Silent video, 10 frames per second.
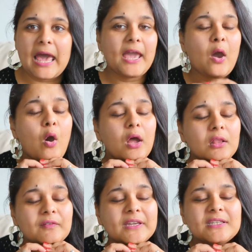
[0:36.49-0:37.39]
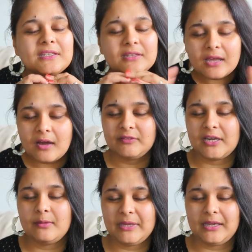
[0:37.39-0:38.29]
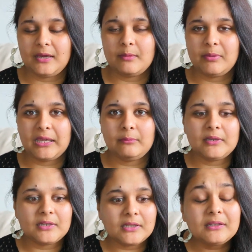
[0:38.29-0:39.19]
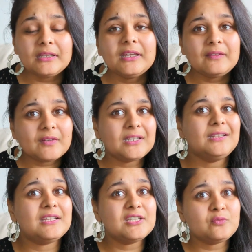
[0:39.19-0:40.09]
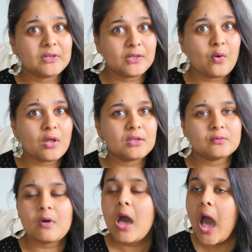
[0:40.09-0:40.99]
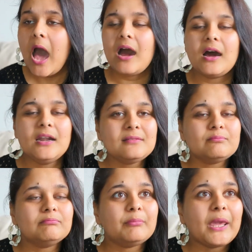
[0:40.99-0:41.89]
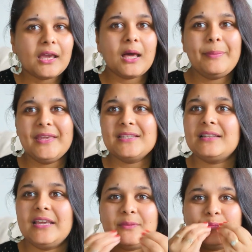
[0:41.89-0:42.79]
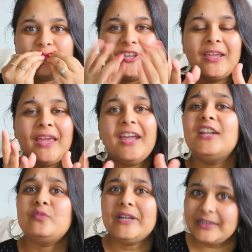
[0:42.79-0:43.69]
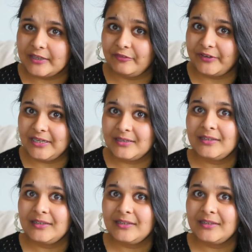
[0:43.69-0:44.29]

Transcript: I always loved her makeup game, and even in this video also her makeup is it's very different